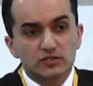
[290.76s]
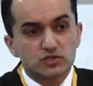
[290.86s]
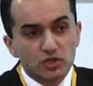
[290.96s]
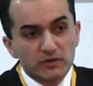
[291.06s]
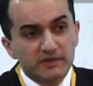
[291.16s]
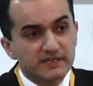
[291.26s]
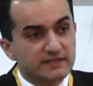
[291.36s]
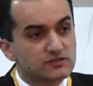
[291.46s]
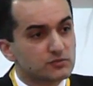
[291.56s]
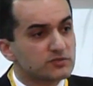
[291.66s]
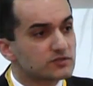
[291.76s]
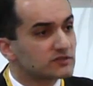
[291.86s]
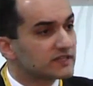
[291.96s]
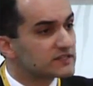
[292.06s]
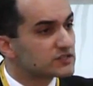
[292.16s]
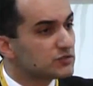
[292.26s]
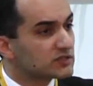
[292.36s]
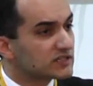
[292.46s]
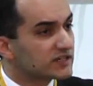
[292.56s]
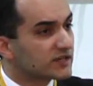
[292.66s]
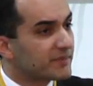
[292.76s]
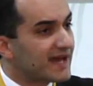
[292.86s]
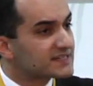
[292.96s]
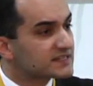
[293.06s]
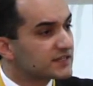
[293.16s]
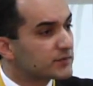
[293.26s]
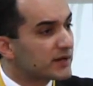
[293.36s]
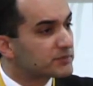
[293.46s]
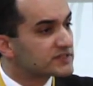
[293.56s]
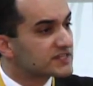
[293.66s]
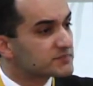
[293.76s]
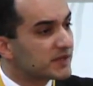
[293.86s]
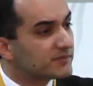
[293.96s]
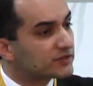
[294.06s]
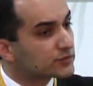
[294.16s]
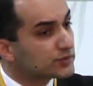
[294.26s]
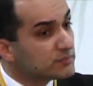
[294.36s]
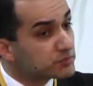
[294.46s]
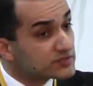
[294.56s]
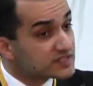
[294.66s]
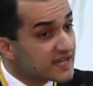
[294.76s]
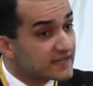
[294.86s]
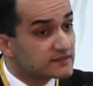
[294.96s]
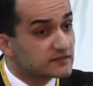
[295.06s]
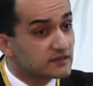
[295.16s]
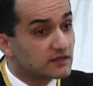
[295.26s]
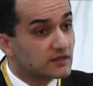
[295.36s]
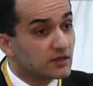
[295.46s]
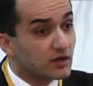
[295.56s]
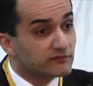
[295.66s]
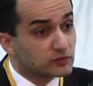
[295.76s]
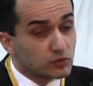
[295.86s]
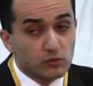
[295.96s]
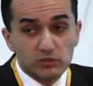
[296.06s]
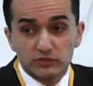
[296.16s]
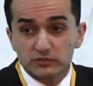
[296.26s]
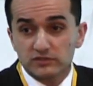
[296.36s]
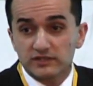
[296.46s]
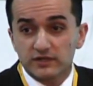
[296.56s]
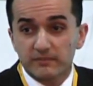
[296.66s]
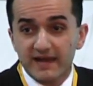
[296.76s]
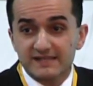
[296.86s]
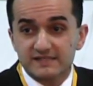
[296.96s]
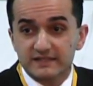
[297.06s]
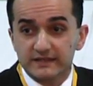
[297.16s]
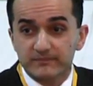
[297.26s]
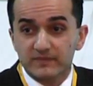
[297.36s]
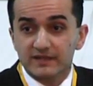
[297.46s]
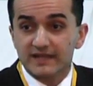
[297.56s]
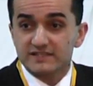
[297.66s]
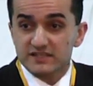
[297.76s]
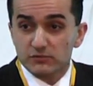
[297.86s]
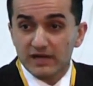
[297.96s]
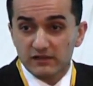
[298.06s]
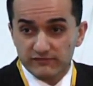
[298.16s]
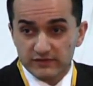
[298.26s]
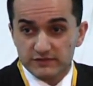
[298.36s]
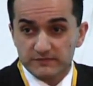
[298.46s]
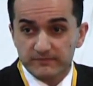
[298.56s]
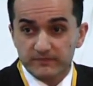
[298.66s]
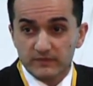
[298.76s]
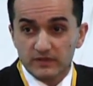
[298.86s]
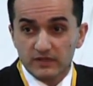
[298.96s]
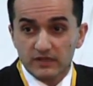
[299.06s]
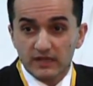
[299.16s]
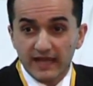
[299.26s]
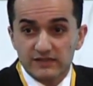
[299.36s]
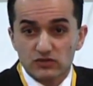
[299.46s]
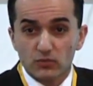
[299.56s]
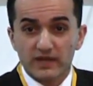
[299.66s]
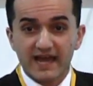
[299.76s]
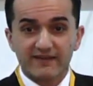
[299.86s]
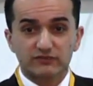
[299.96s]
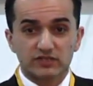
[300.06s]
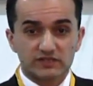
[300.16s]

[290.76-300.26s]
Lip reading: Germany and Switzerland's nuclear capacity represents maybe 3% of global nuclear capacity. It's irrelevant. And so we have to